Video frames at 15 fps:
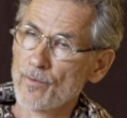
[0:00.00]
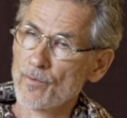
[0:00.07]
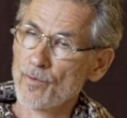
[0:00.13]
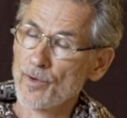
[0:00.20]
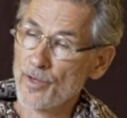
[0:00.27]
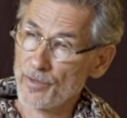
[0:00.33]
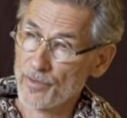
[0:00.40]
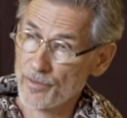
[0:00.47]

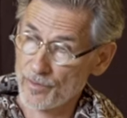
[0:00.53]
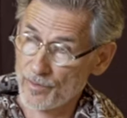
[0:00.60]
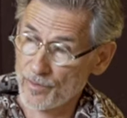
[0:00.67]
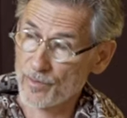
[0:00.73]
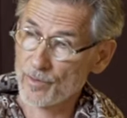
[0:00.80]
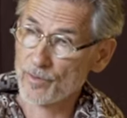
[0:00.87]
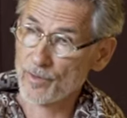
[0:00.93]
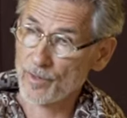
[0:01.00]
Where
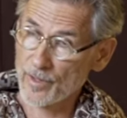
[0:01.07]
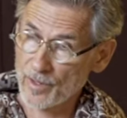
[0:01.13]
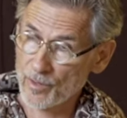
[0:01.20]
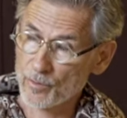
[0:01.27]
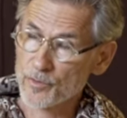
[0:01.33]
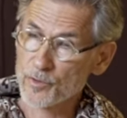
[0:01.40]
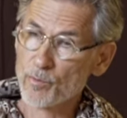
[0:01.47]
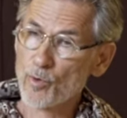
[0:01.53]
I kind
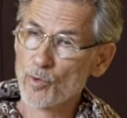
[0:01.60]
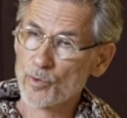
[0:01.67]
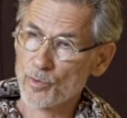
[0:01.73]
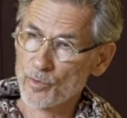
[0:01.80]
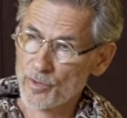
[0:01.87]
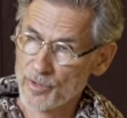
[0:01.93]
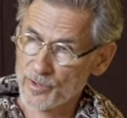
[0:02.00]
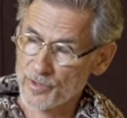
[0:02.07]
of spoke to
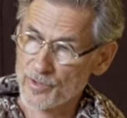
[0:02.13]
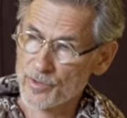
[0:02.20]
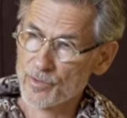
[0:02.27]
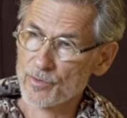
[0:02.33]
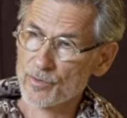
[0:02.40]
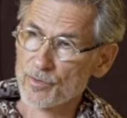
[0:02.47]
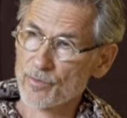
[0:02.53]
this,